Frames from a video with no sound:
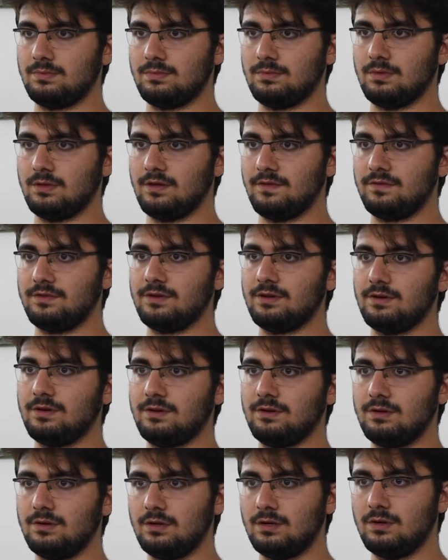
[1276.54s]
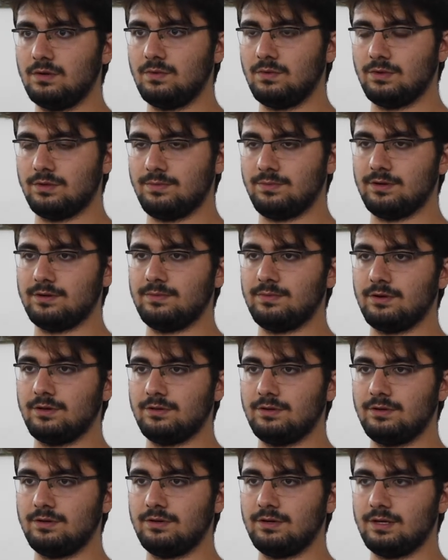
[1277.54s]
lived here with my
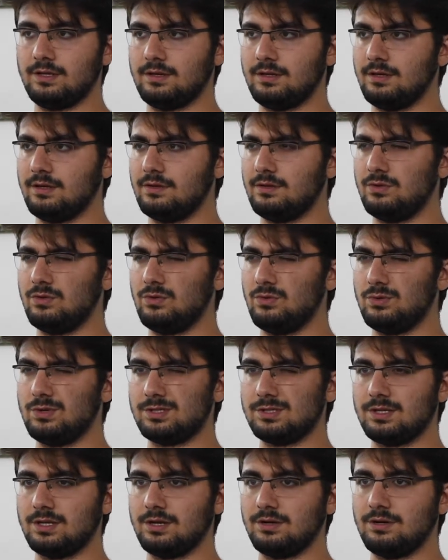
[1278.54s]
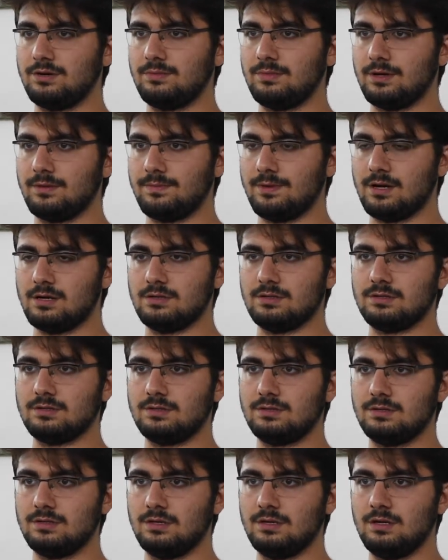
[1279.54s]
brother, and then 2 weeks later, my
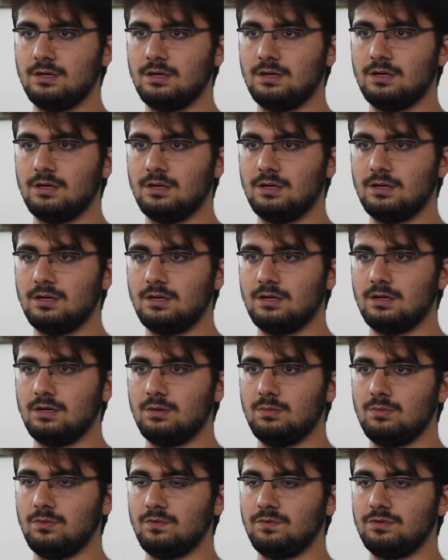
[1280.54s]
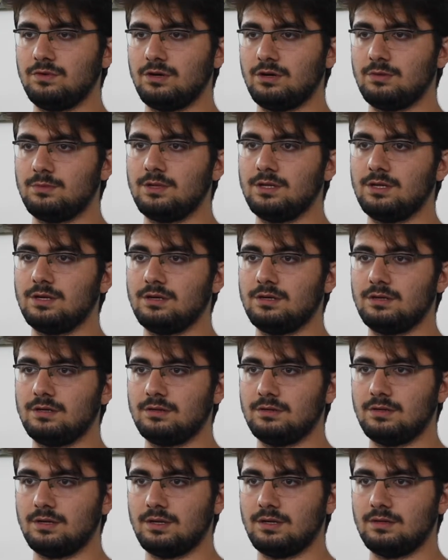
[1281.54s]
parents moved to Armenia,
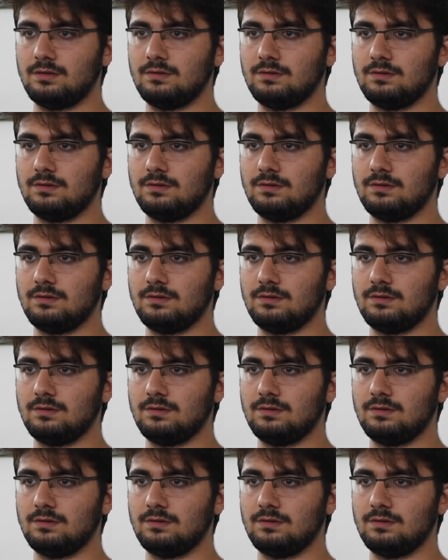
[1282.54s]
and